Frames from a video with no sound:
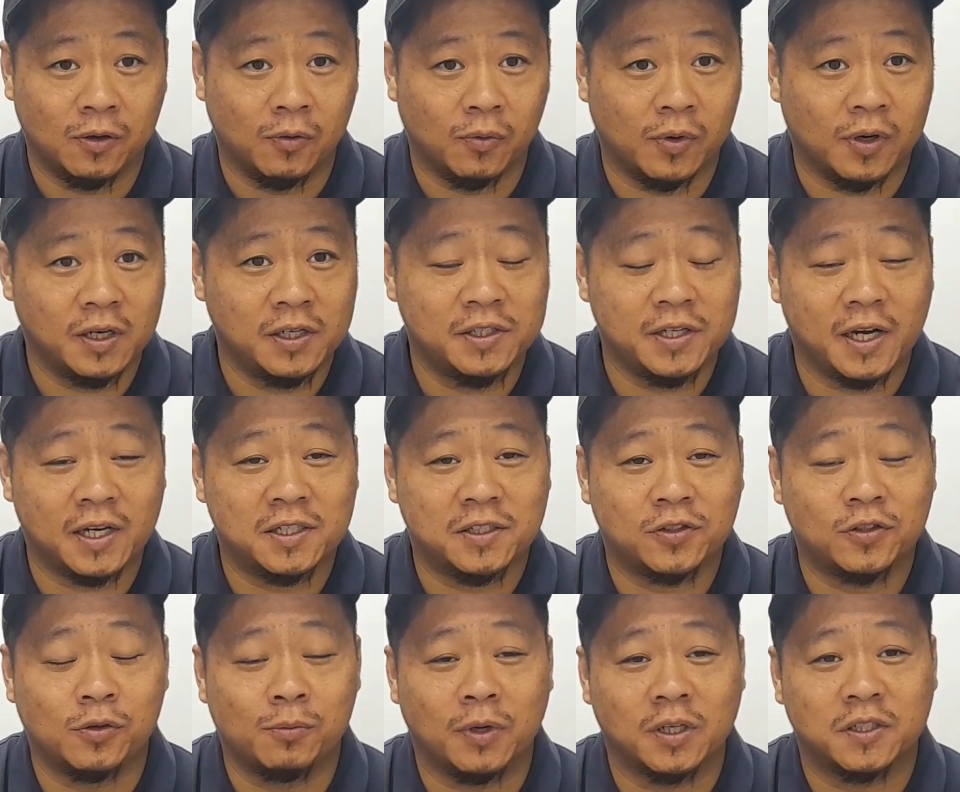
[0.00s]
When it injects
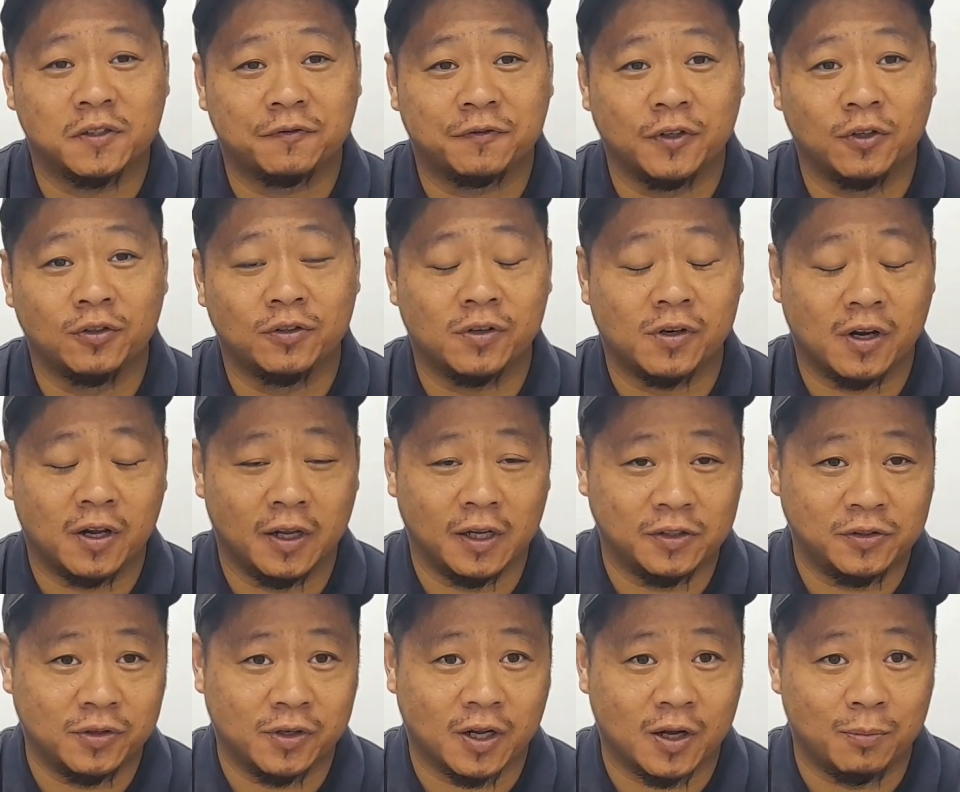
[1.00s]
too much fuel
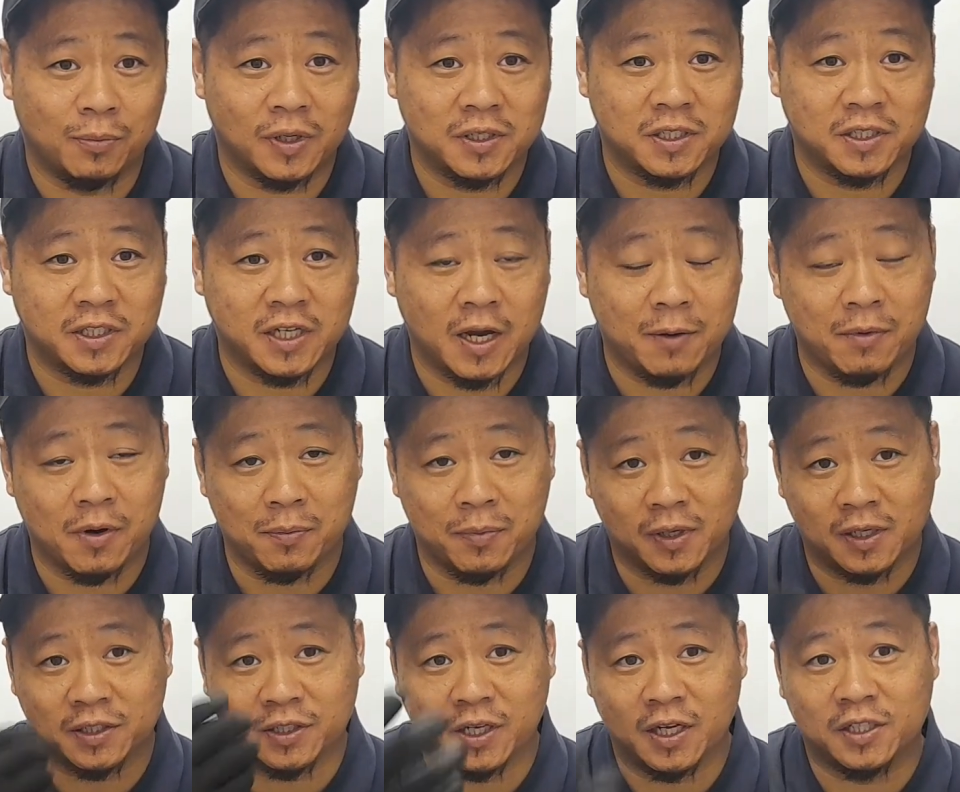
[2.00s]
into the combustion chamber
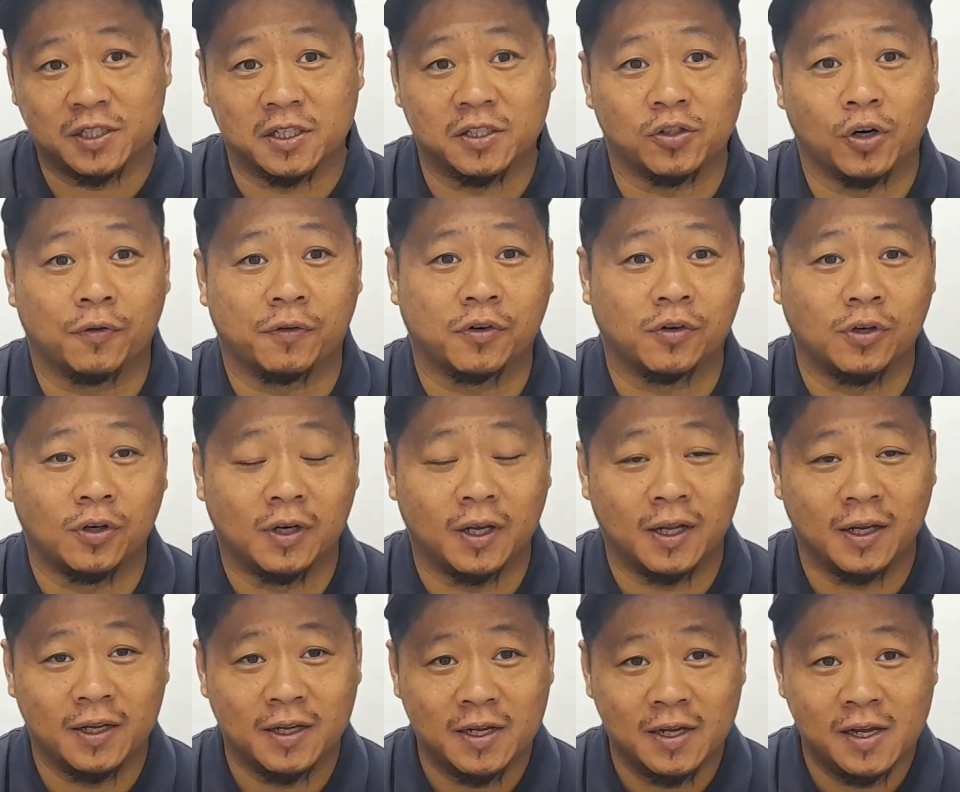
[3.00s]
because the engine is
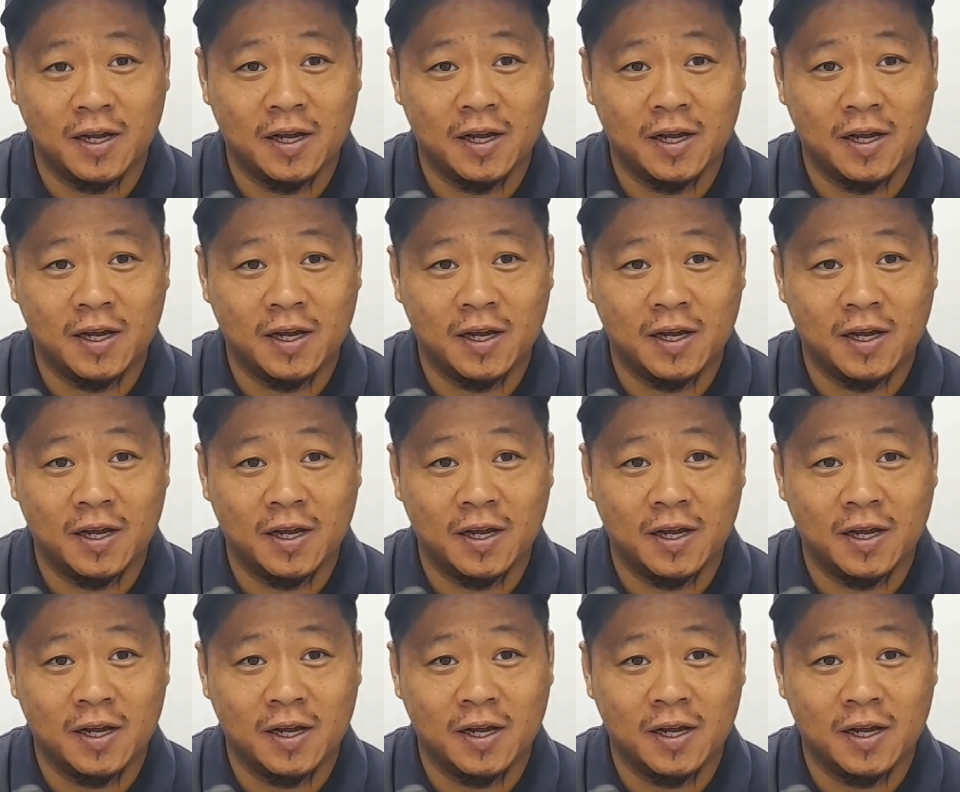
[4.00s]
overcooling,